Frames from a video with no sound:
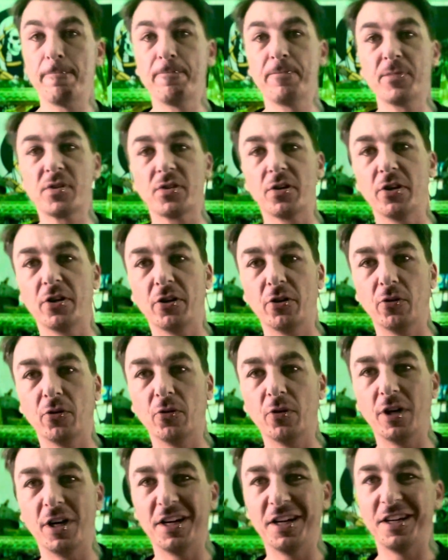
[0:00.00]

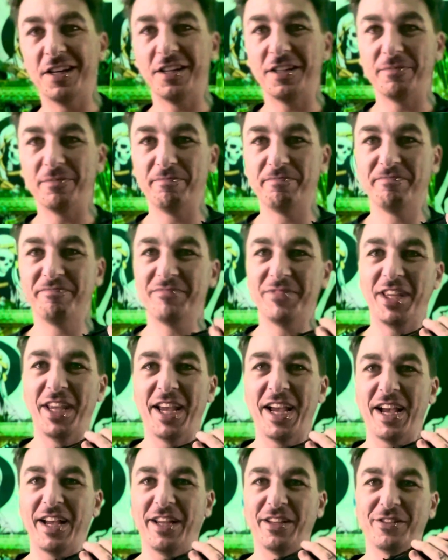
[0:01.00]
So,
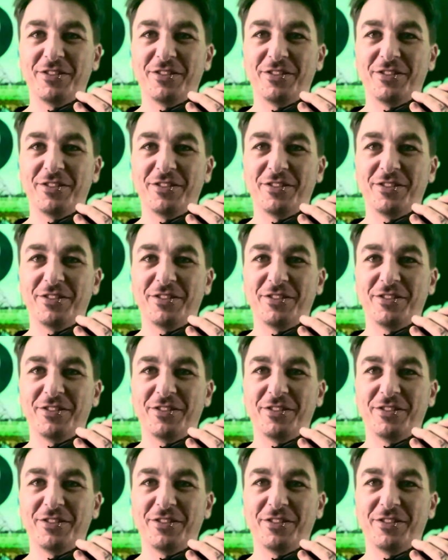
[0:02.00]
yeah,